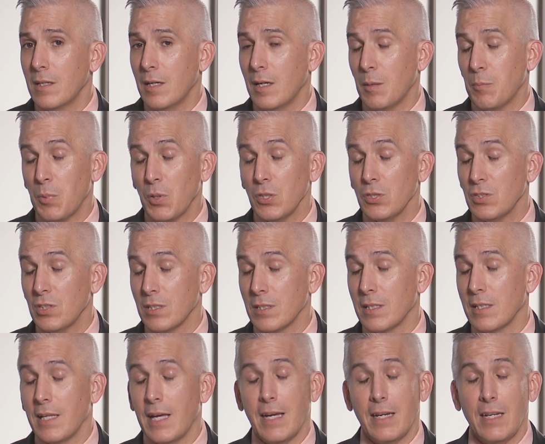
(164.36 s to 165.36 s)
a
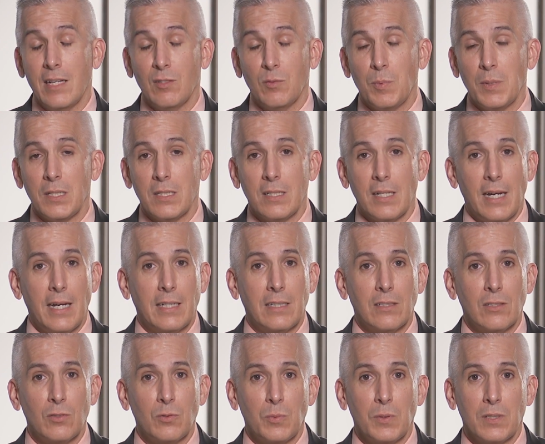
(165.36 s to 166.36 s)
person that has been
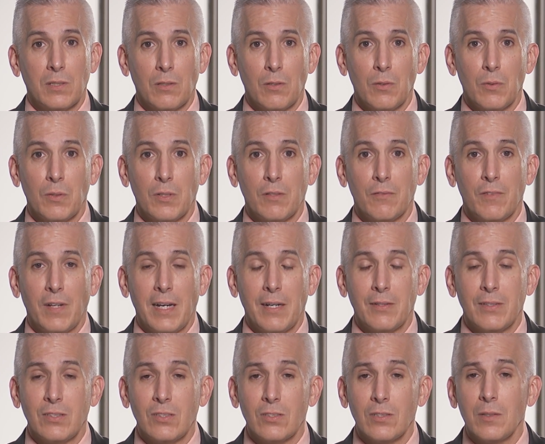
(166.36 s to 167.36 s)
diagnosed with
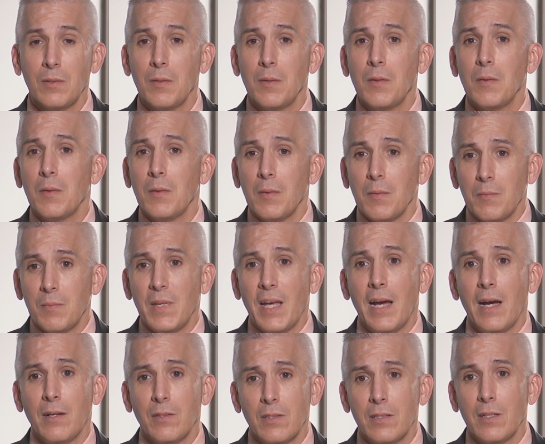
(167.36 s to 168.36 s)
coronavirus.
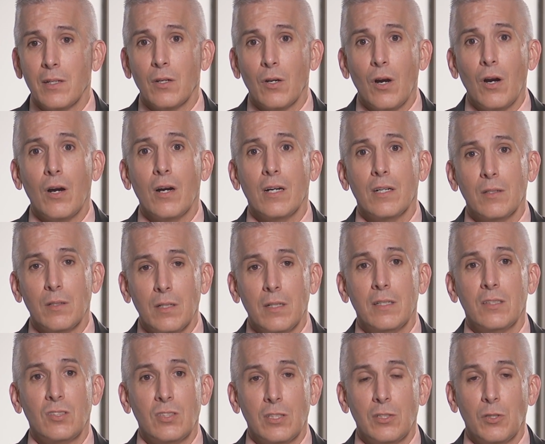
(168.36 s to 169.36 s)
Now, there
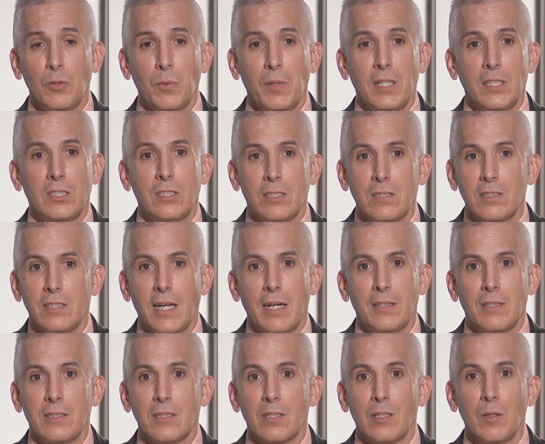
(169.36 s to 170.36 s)
are situations
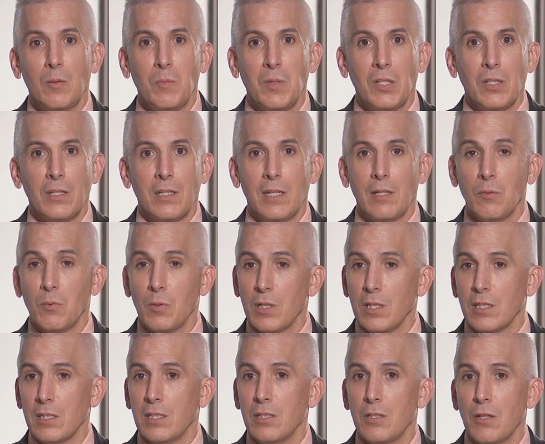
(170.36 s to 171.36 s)
out in the community
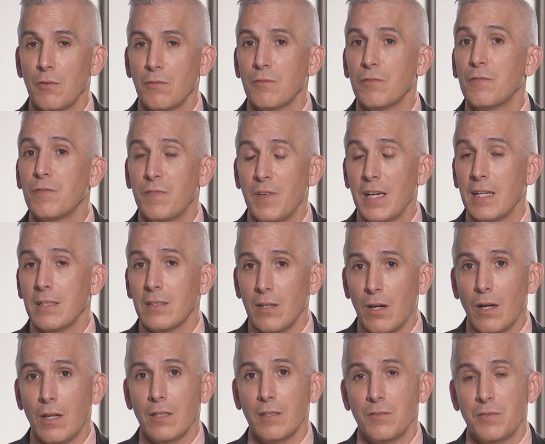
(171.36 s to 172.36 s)
where you don't fit
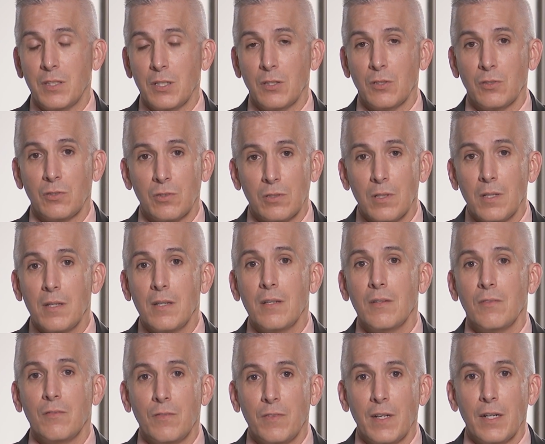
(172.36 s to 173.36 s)
all of those
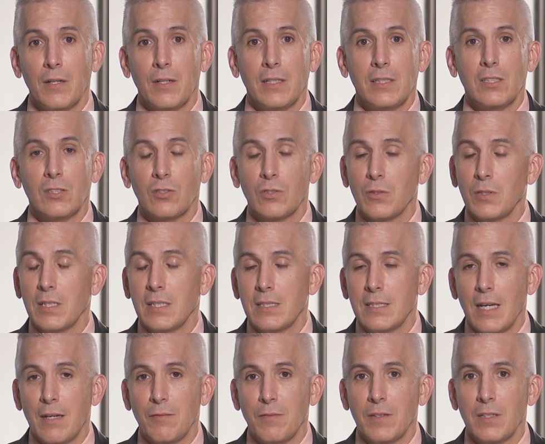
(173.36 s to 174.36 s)
very discreet
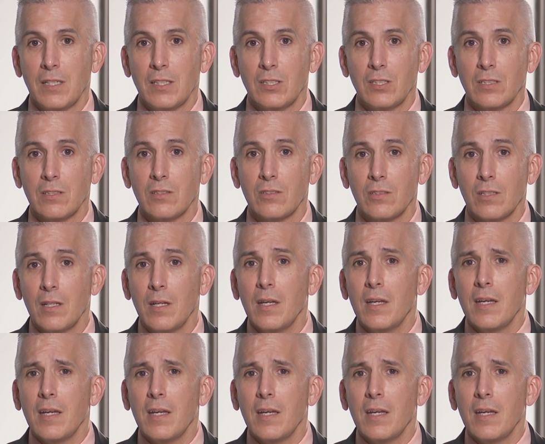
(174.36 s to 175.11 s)
definitions.